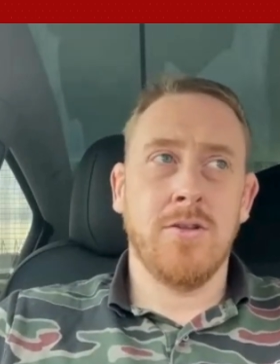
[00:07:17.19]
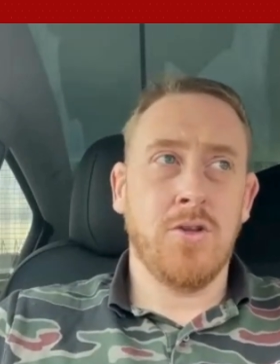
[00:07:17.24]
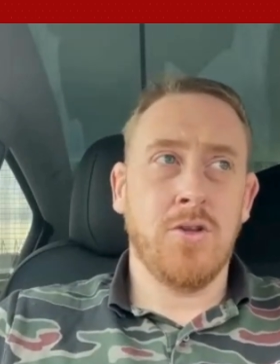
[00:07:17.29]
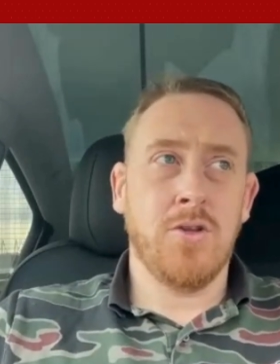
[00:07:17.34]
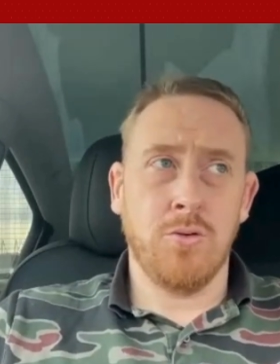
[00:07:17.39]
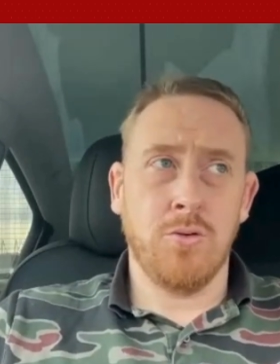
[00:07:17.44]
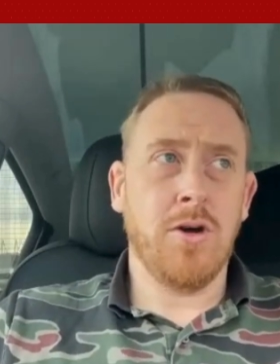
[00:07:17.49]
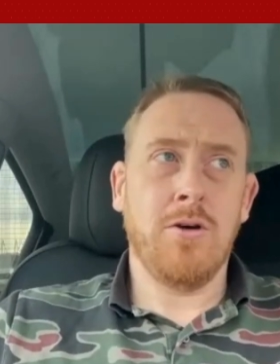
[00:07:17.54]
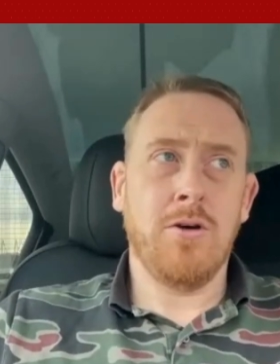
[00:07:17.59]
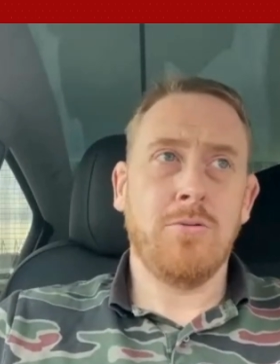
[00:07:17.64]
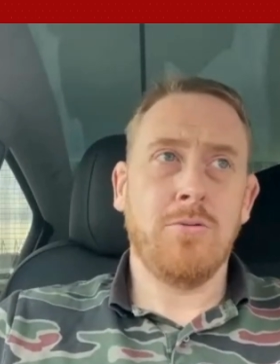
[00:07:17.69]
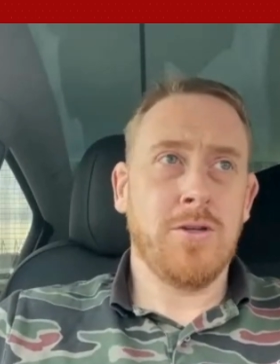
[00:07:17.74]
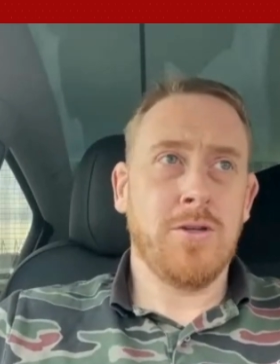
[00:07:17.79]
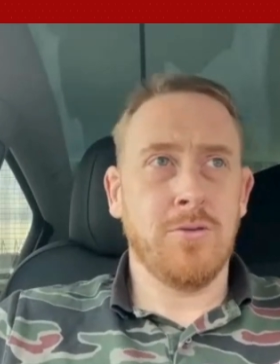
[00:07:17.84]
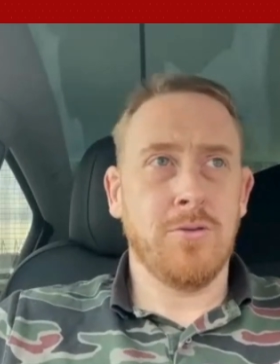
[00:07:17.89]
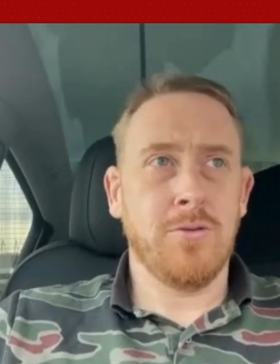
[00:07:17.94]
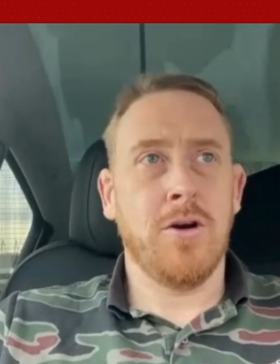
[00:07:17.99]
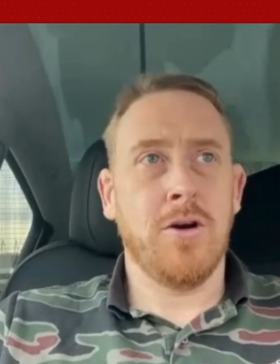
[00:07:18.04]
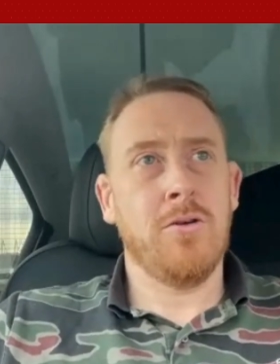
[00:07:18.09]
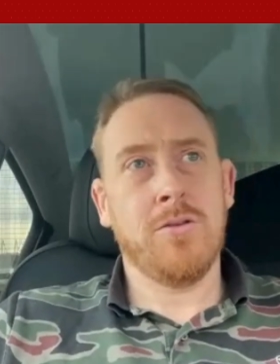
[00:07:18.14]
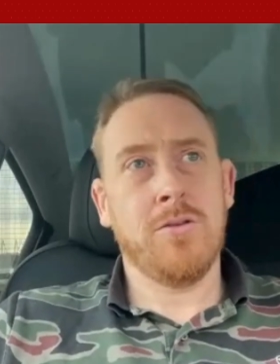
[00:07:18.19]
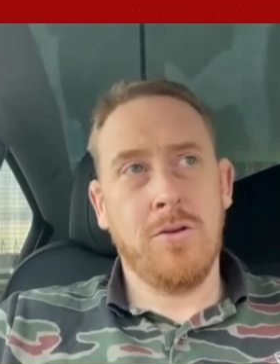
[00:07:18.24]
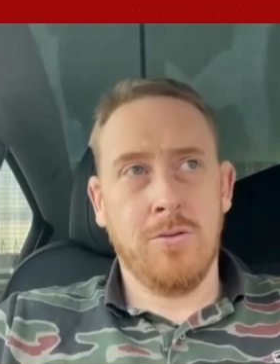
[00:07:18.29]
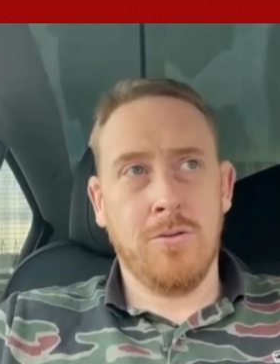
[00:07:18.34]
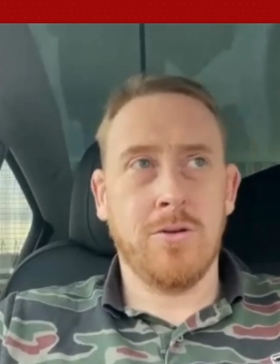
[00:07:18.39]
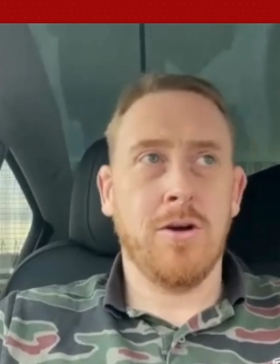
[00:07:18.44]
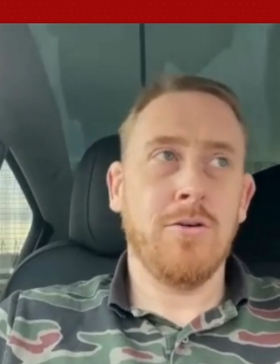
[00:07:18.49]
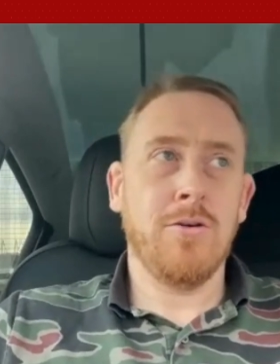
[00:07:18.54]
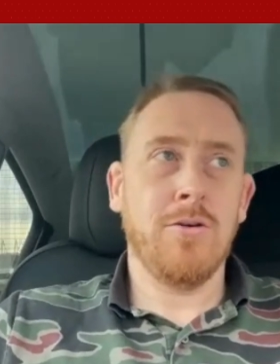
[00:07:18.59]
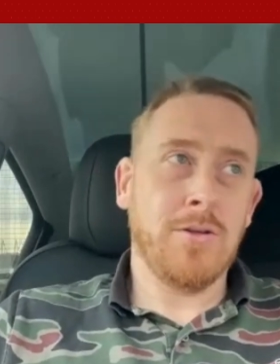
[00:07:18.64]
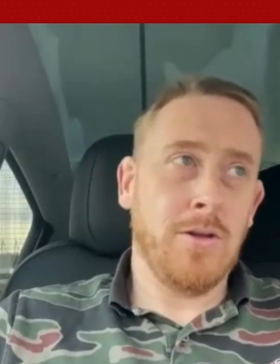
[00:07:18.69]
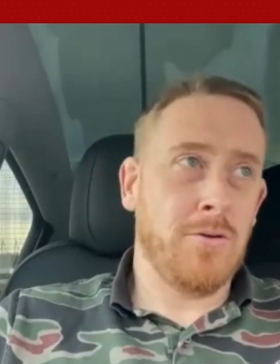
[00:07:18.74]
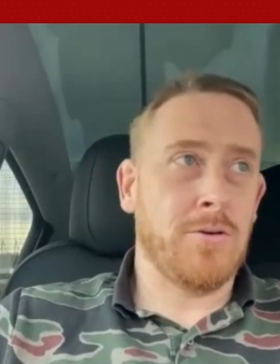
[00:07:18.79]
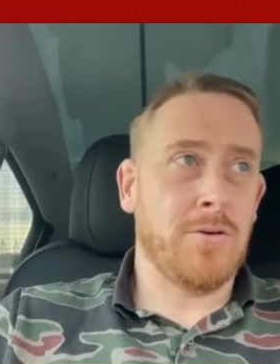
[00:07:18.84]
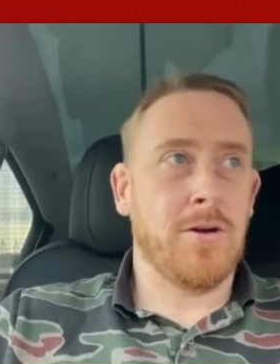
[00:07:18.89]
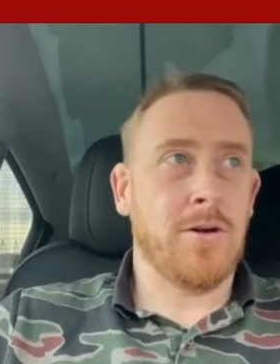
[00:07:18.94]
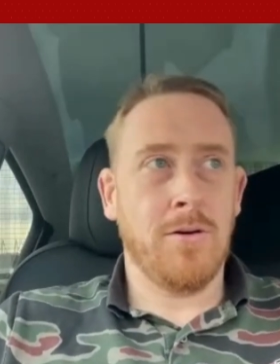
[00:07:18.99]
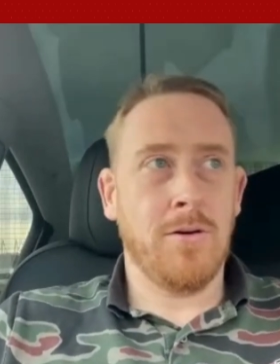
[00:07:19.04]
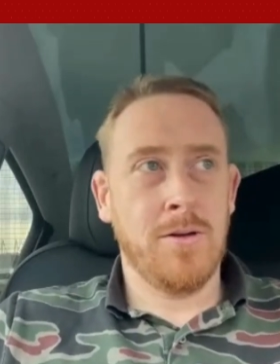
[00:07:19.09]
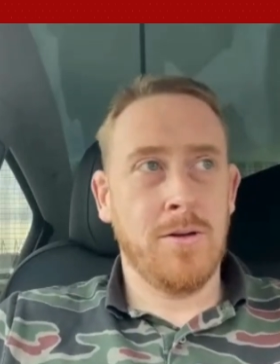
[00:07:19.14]
don't go, don't go, don't go, don't
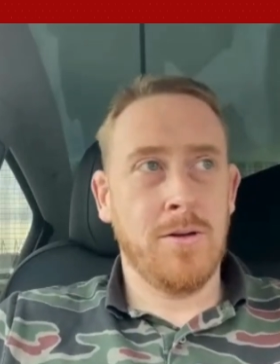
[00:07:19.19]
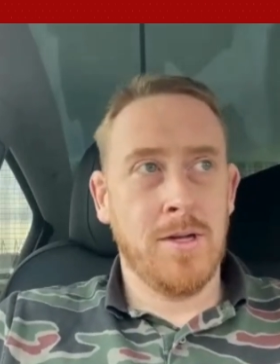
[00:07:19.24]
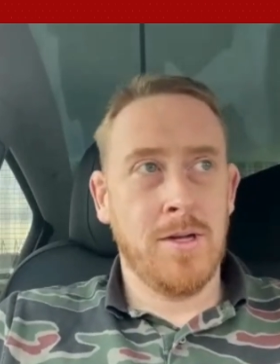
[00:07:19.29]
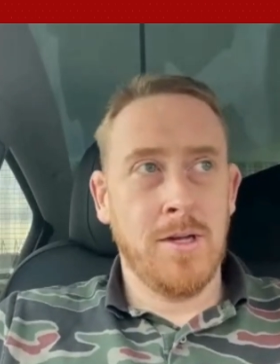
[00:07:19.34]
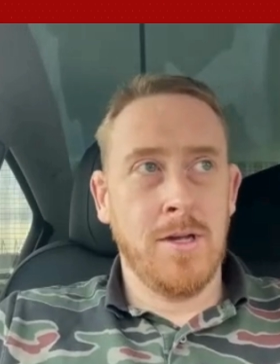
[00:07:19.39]
go.